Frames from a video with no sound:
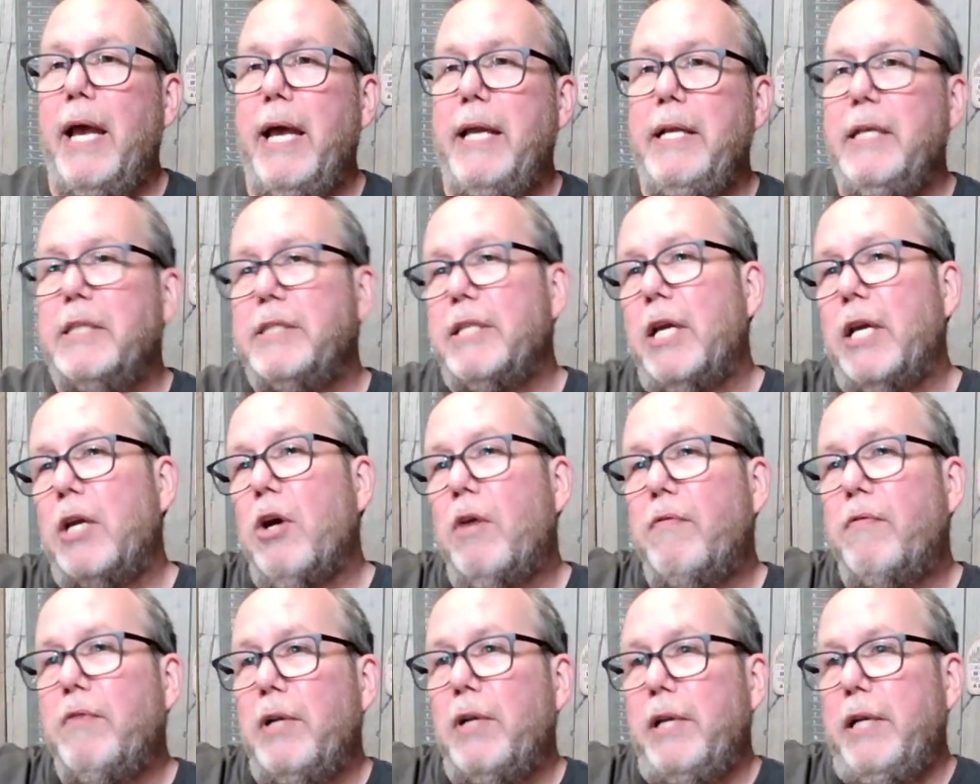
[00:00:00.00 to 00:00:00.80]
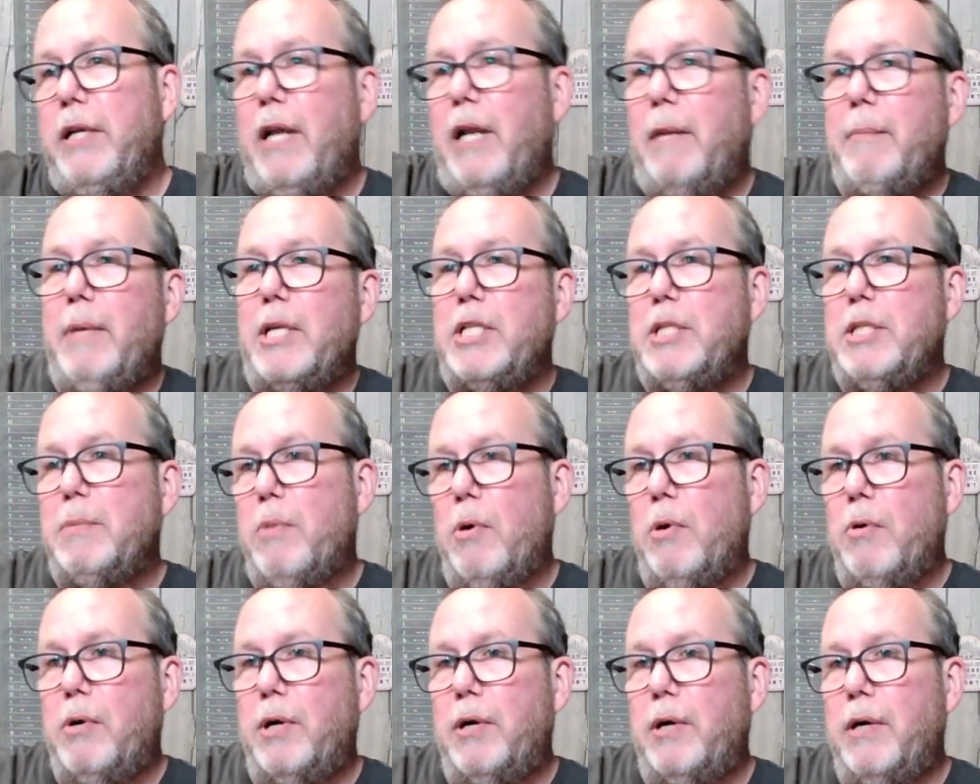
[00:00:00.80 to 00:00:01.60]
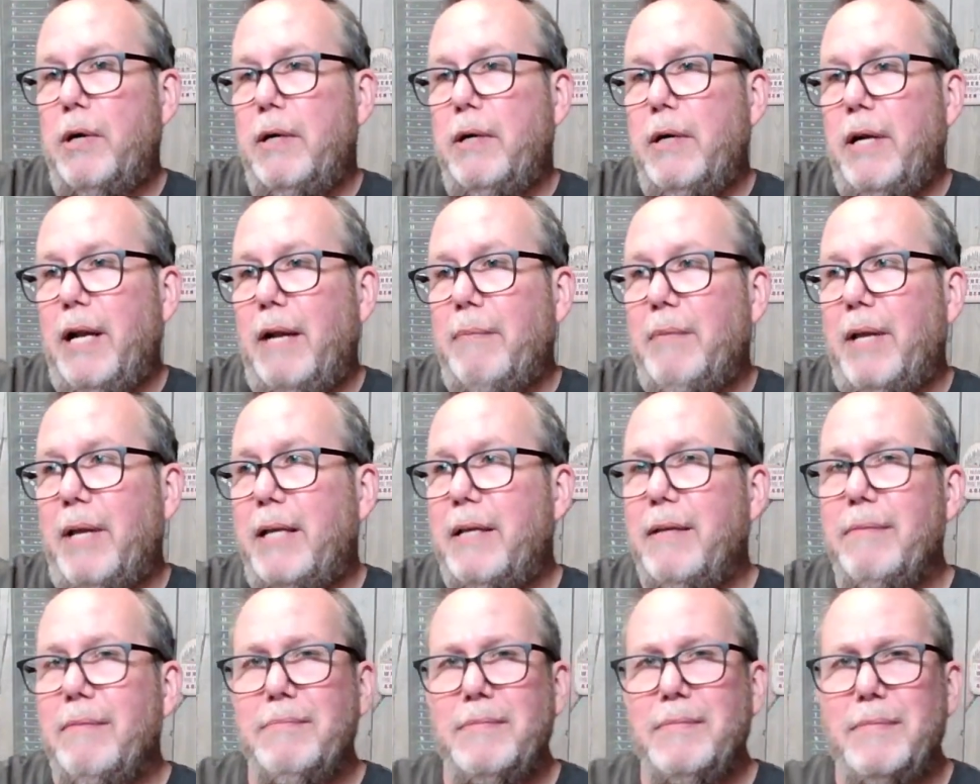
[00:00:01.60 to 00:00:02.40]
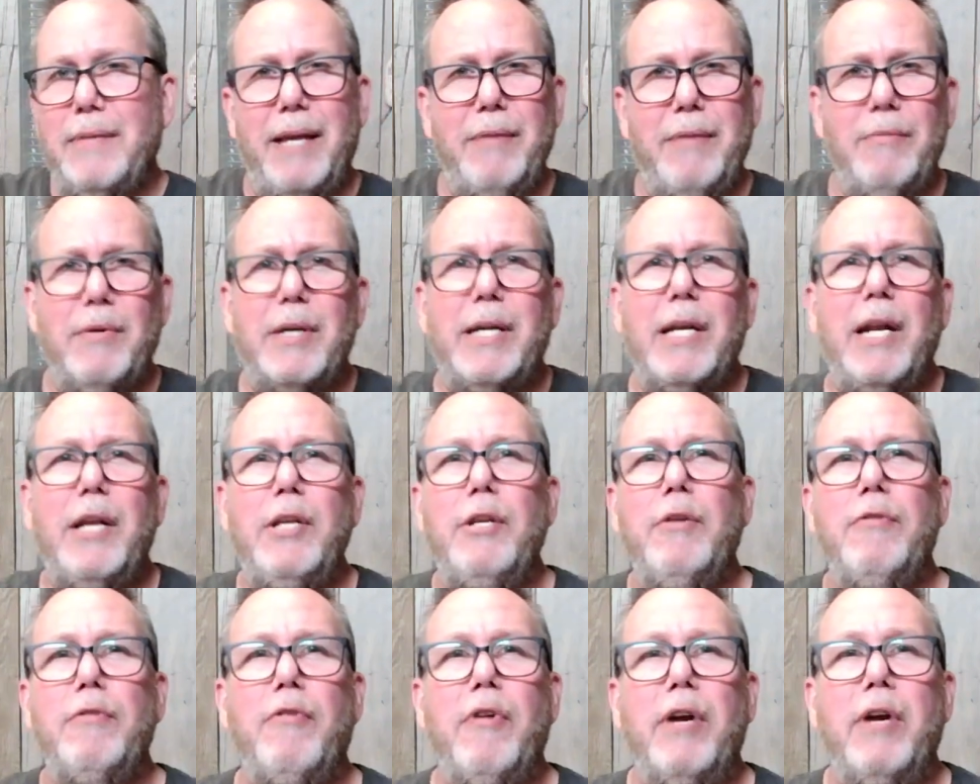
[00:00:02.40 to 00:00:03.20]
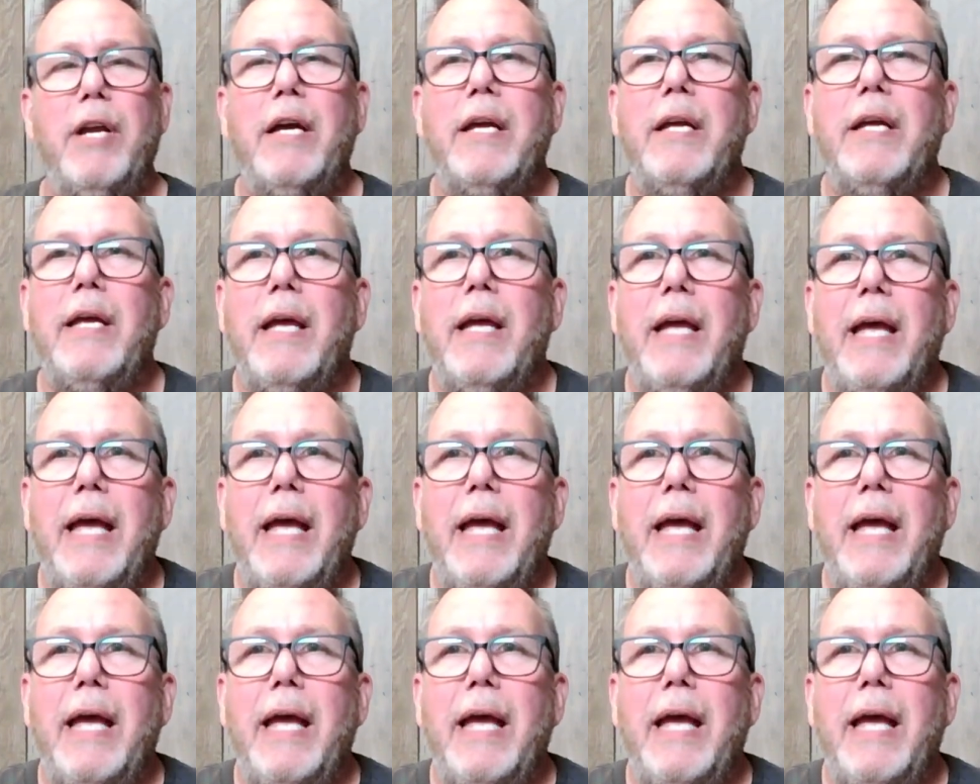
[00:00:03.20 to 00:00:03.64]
And he's like over leaning on my smoker. And I'm like, hey, what can I do for you?